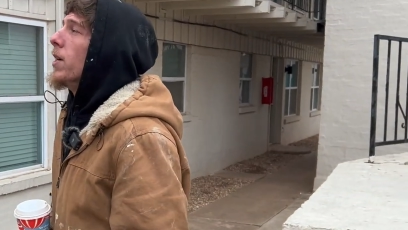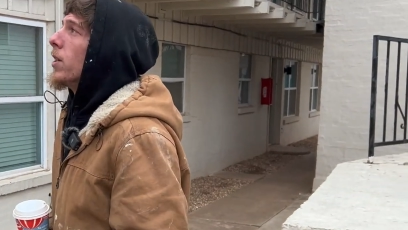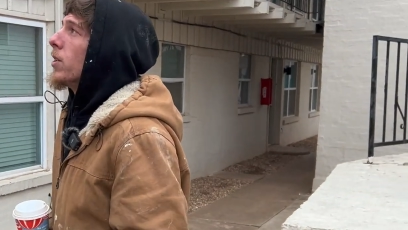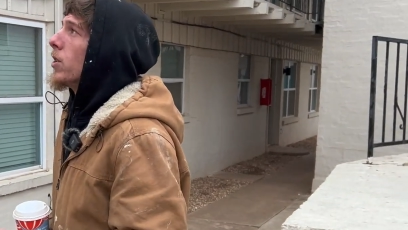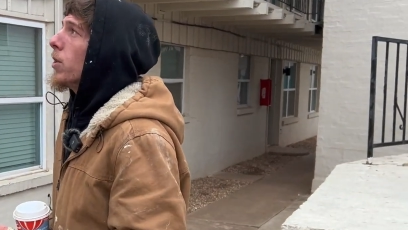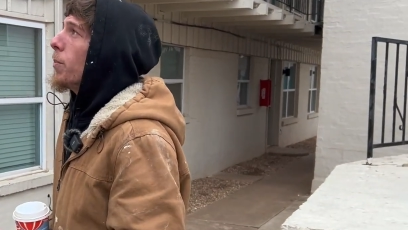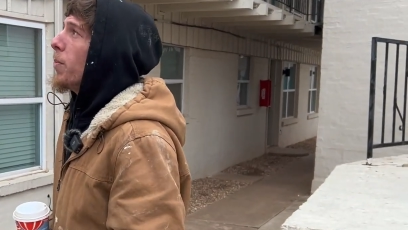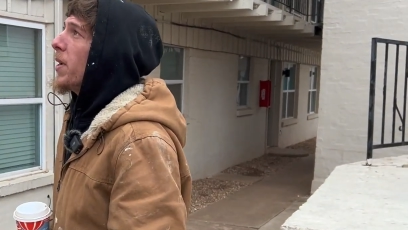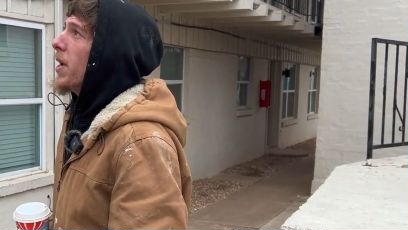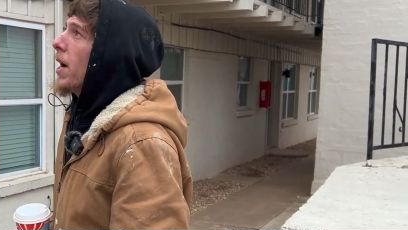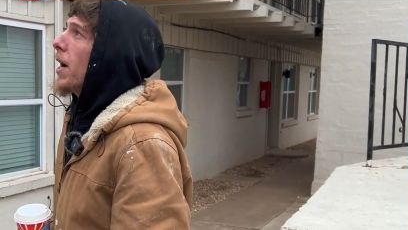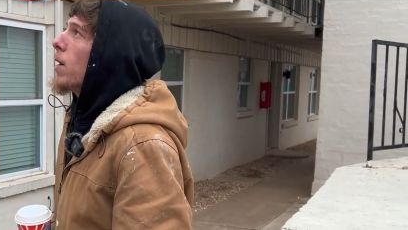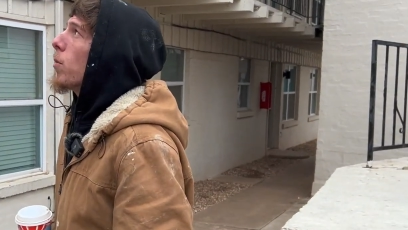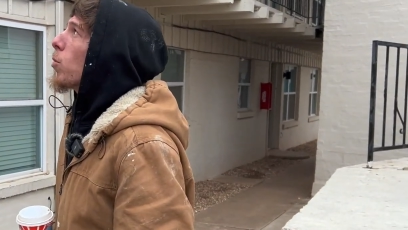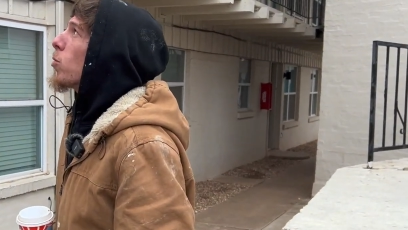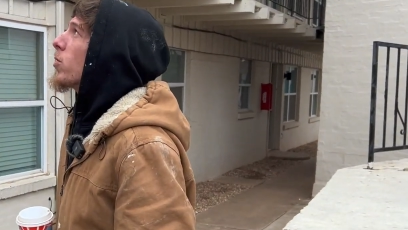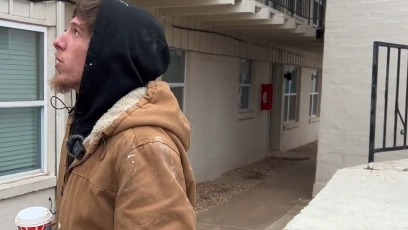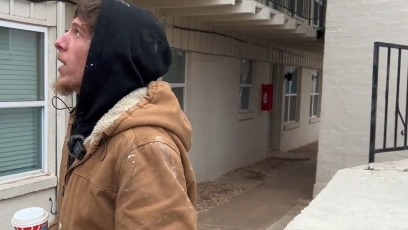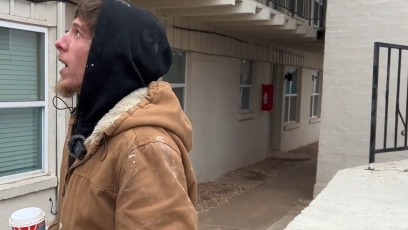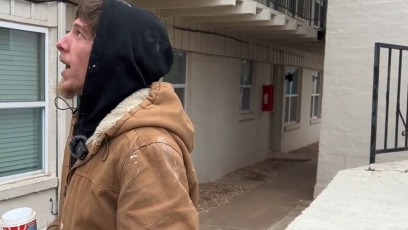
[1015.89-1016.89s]
to be
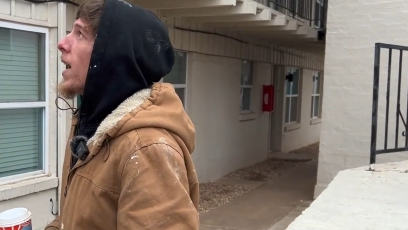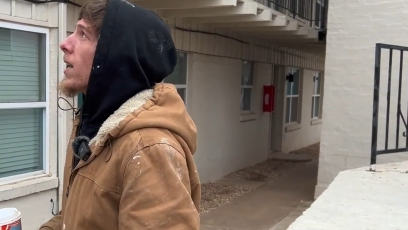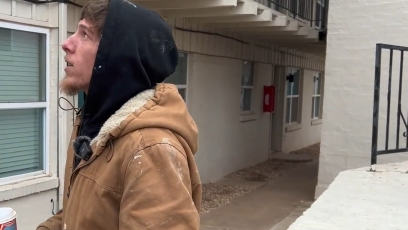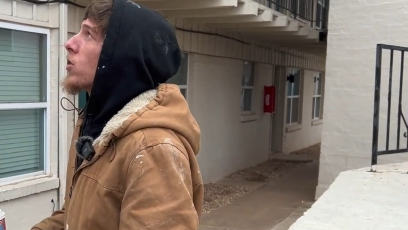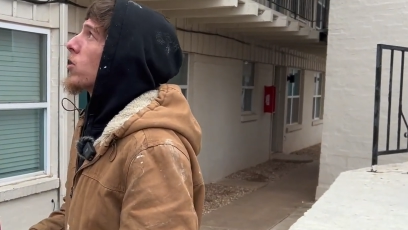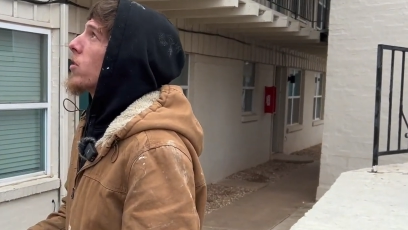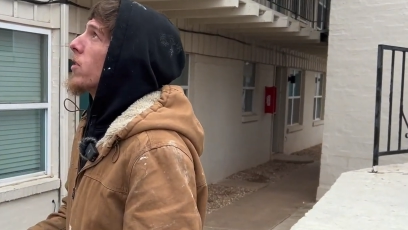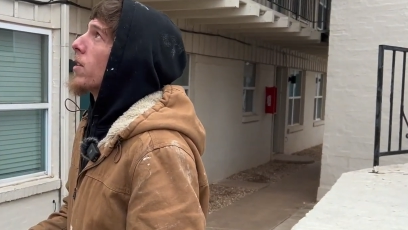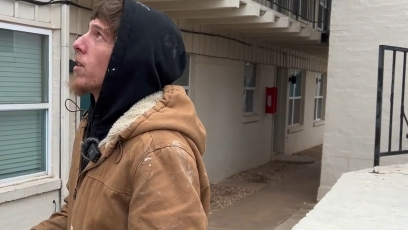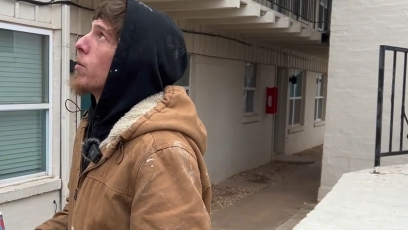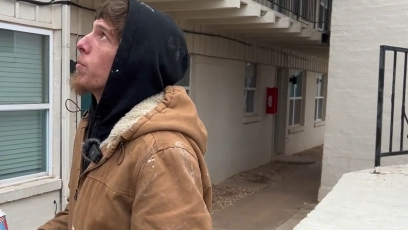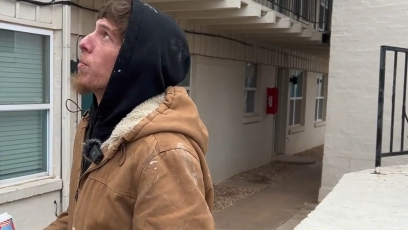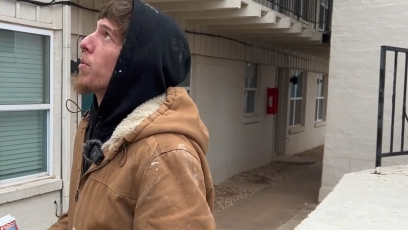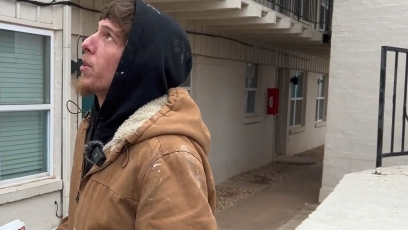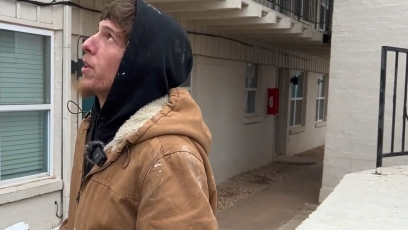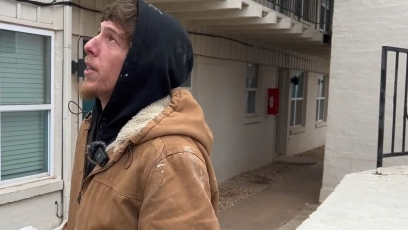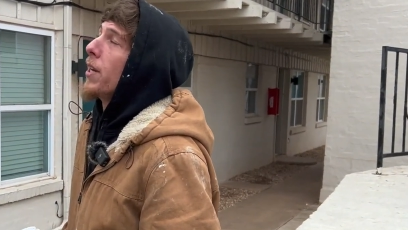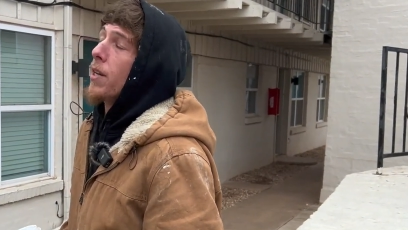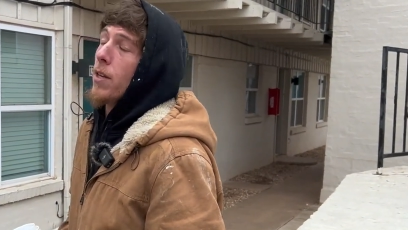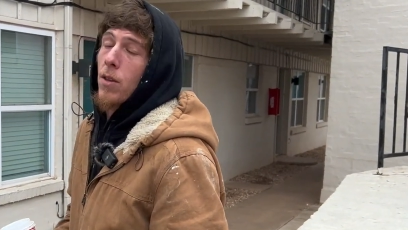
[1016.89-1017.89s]
able to actually
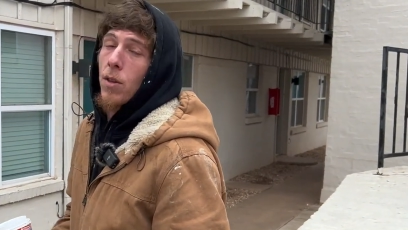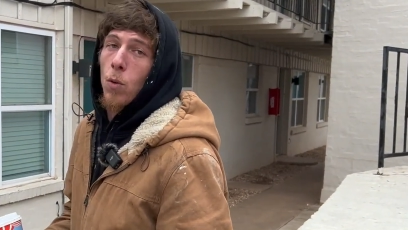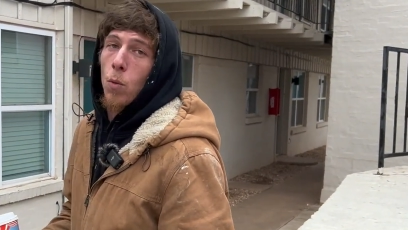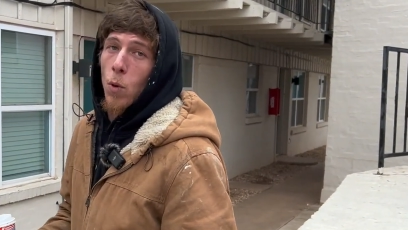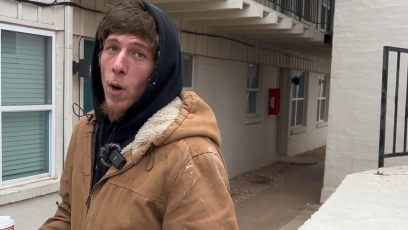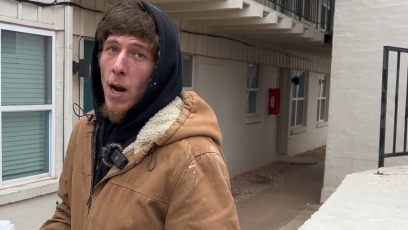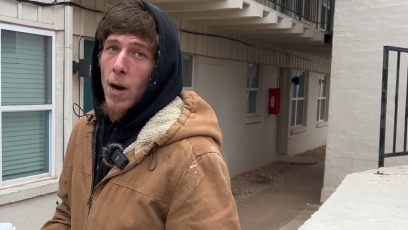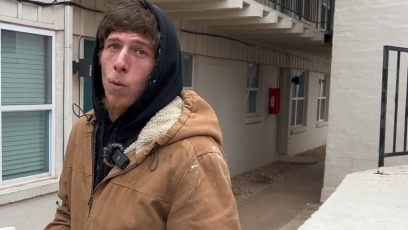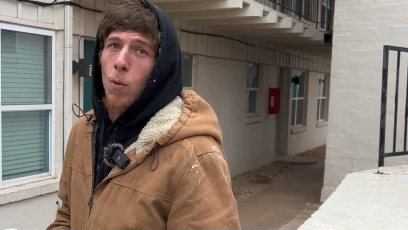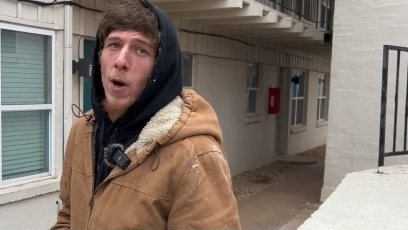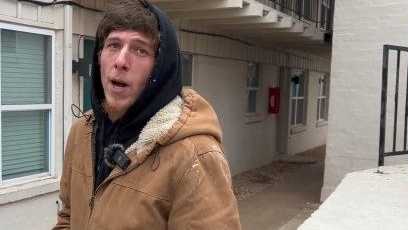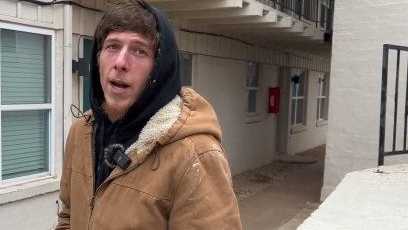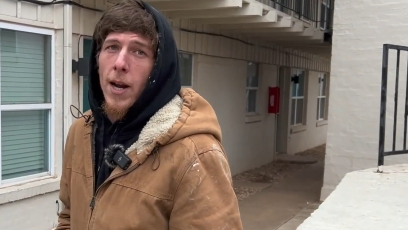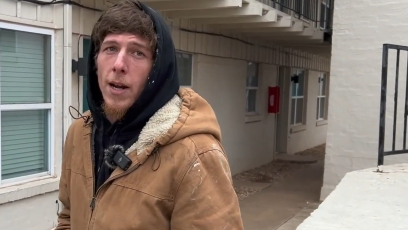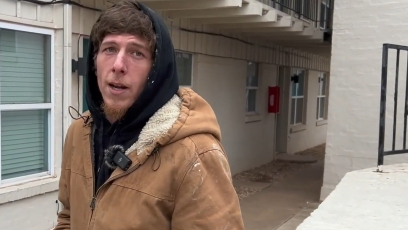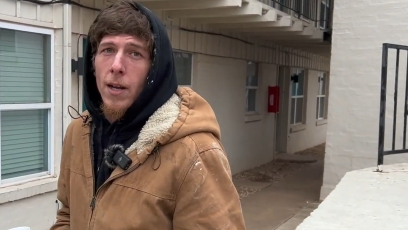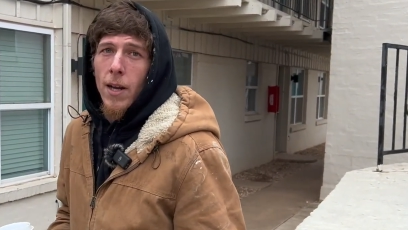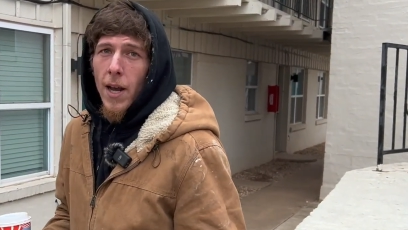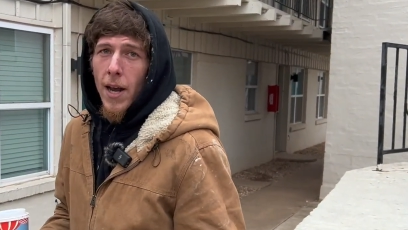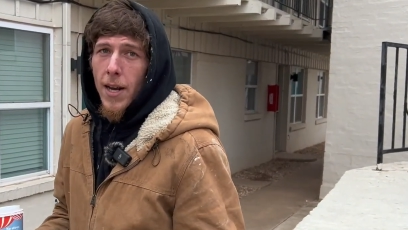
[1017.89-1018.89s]
complete it the right way
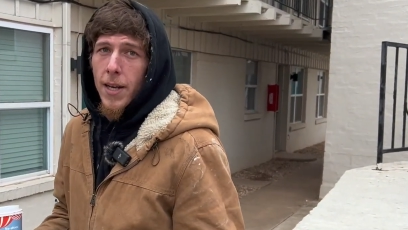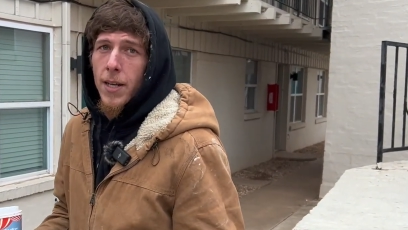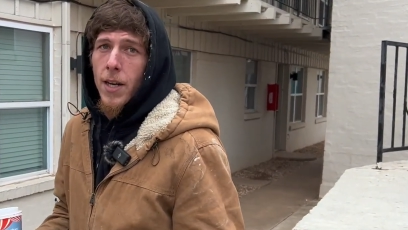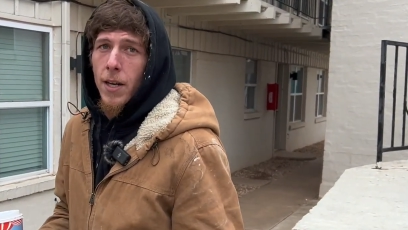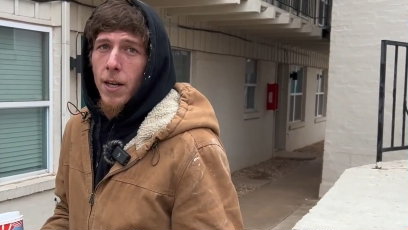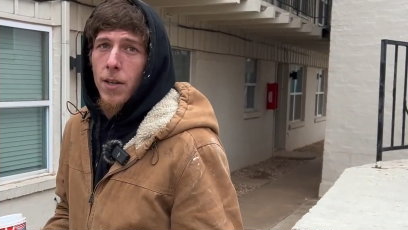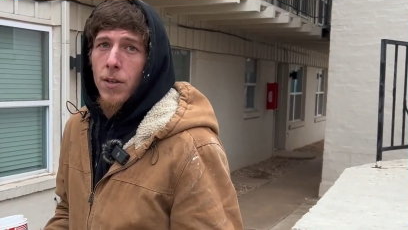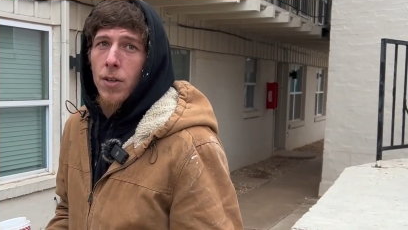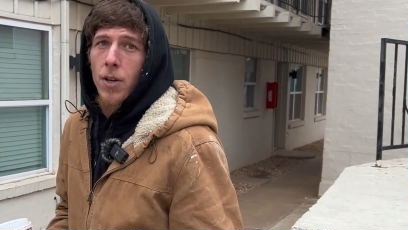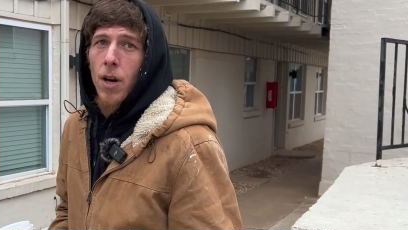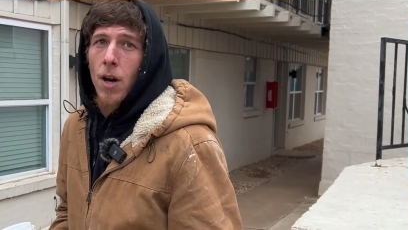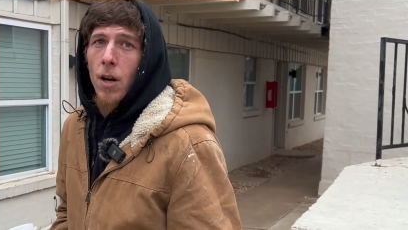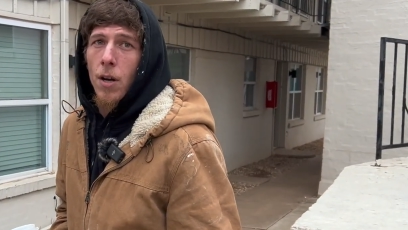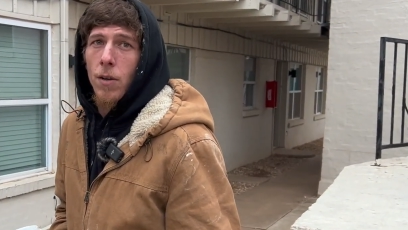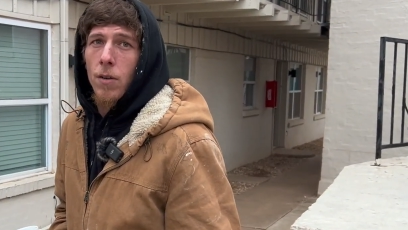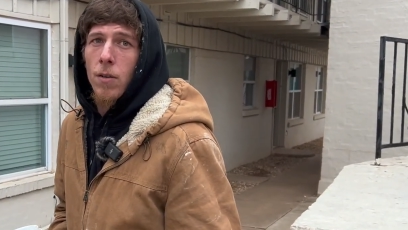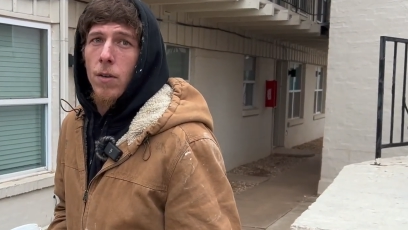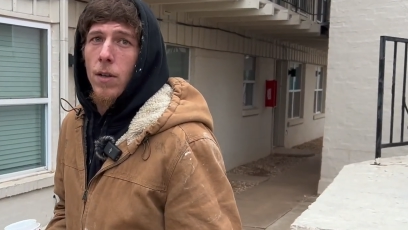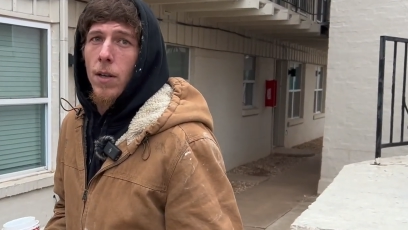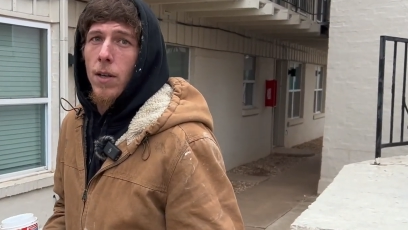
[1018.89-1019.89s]
and get it done